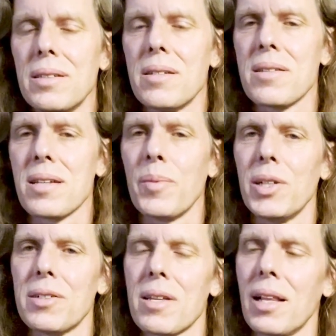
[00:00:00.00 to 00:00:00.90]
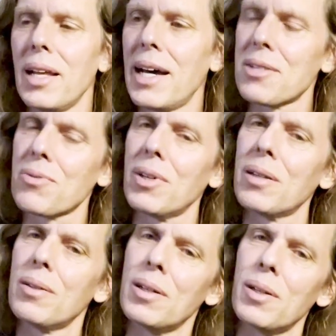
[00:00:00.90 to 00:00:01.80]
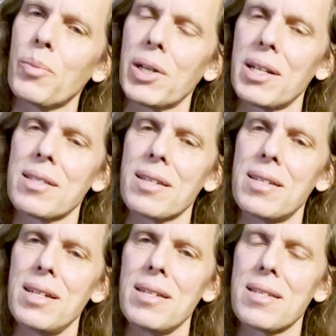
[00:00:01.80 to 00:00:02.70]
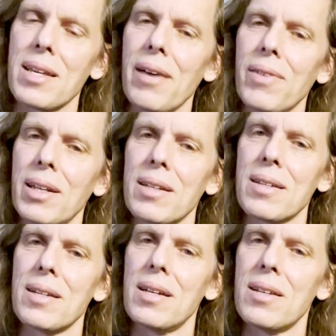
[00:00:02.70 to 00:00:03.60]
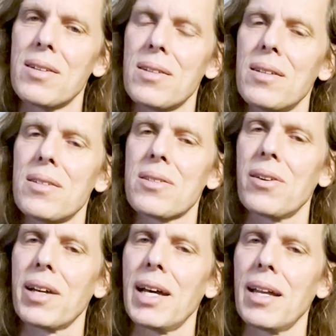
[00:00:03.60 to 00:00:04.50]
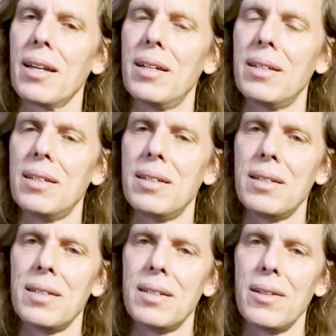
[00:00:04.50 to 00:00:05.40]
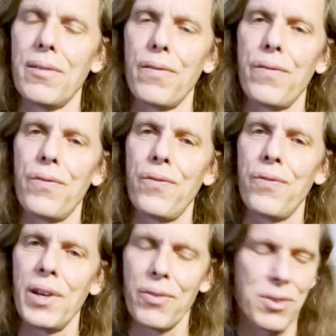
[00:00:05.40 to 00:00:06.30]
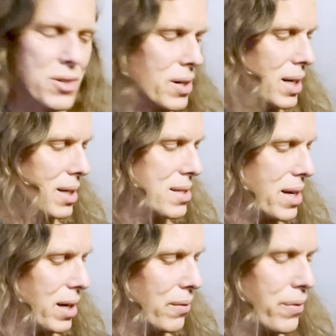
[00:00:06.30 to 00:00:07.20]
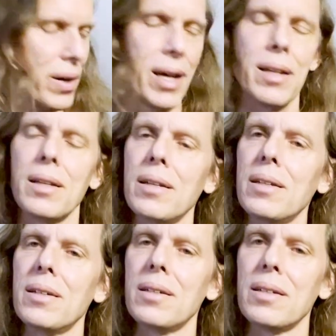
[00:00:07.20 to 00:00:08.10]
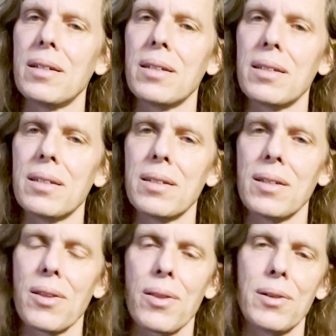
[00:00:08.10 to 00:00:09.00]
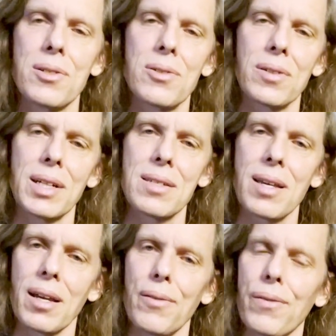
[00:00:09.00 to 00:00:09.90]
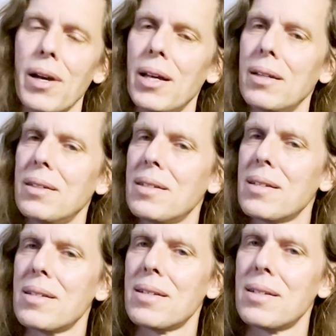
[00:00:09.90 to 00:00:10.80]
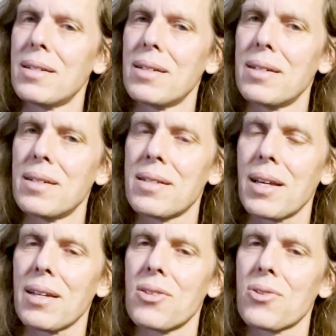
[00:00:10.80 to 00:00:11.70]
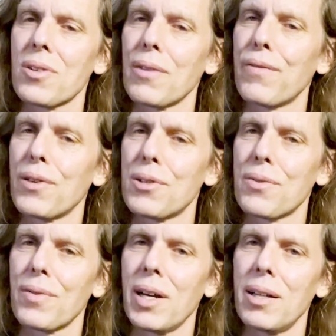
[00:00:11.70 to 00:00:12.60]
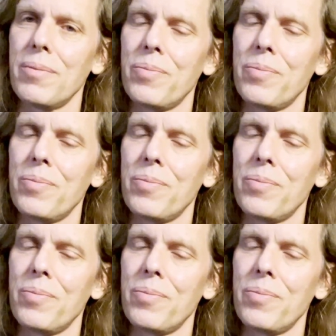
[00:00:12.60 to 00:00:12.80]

similar to the last one, but it's a D7. So I got 5th string, 2nd fret, 3rd string, 2nd fret, 2nd string, 1st fret.